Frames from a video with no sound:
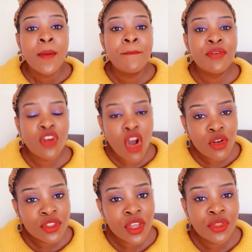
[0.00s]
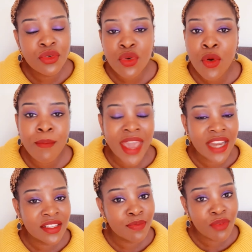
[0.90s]
browse through
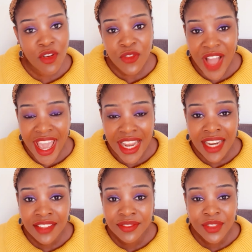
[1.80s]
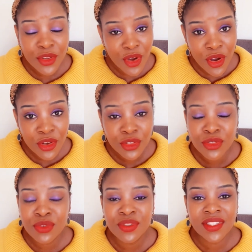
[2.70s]
men's profile, you
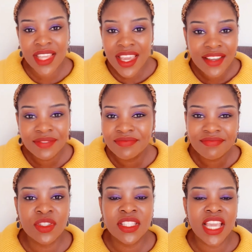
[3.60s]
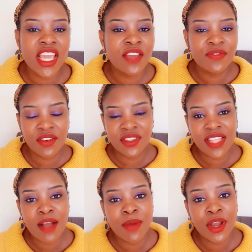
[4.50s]
know, to see to see if there is
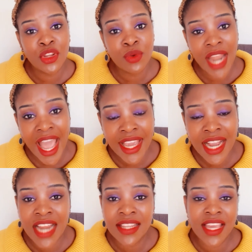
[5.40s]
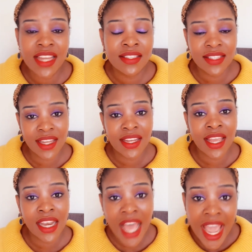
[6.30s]
someone you like and then send
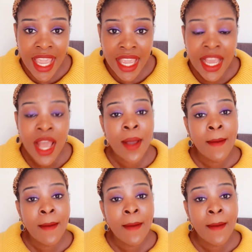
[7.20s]
a like,